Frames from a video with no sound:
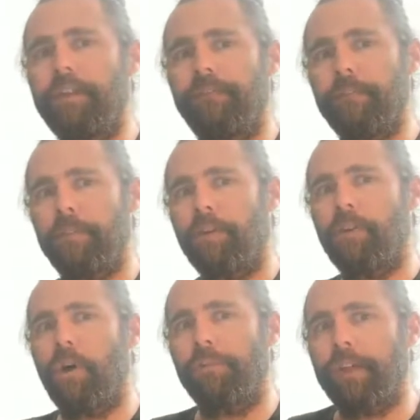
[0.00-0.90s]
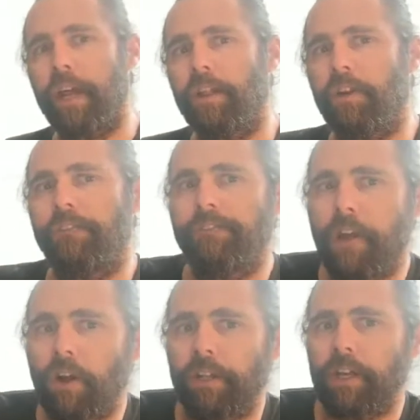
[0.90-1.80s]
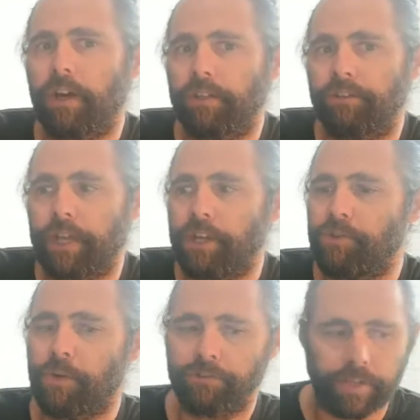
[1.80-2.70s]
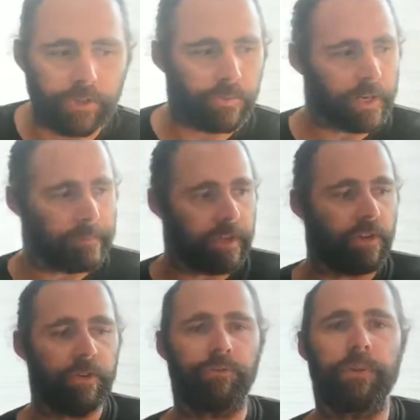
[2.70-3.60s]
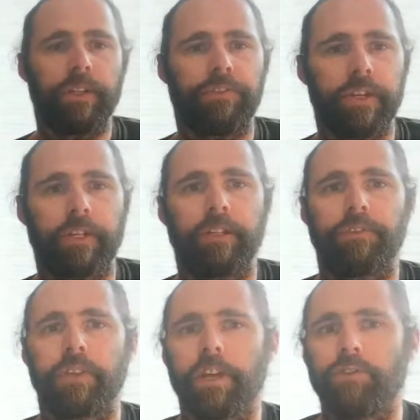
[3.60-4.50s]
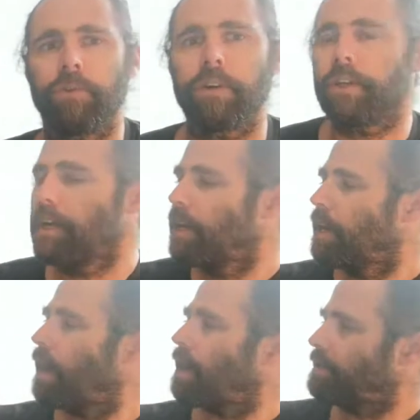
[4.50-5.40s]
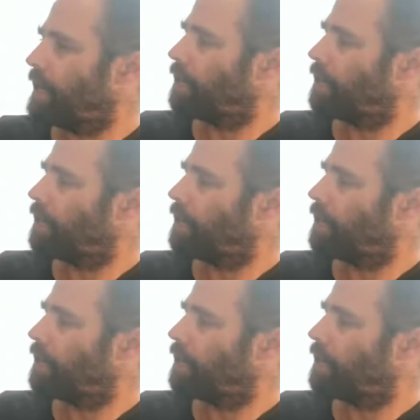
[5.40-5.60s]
from the growth that I look fairly on schedule. So that's what I'm going to do, is really stick to the schedule, take a